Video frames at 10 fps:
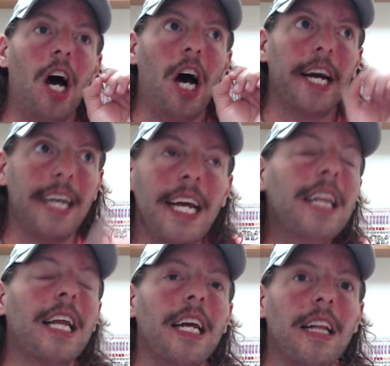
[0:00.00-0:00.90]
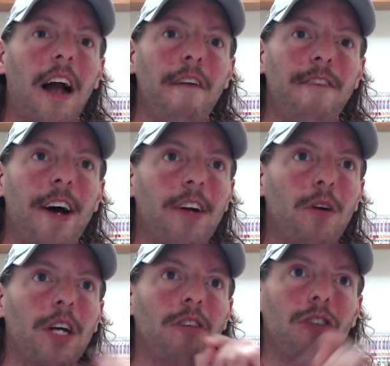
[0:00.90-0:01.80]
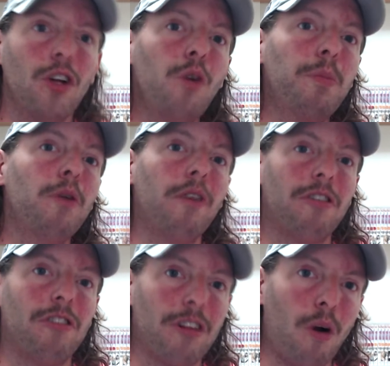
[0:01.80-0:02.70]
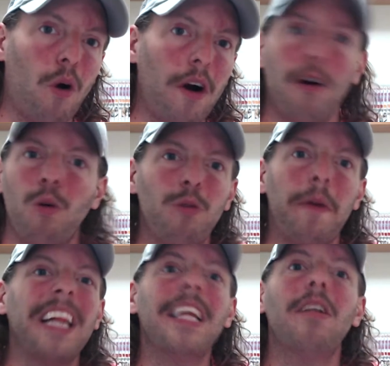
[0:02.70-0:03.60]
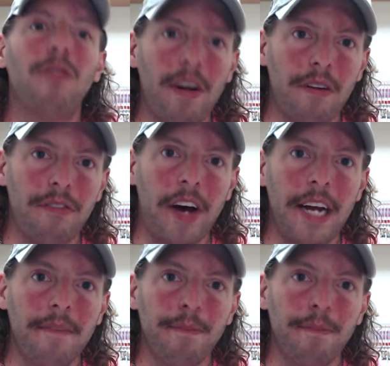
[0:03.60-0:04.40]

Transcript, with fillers: a key thing that I found out is Lu Bu versus Thor was my least favorite fight.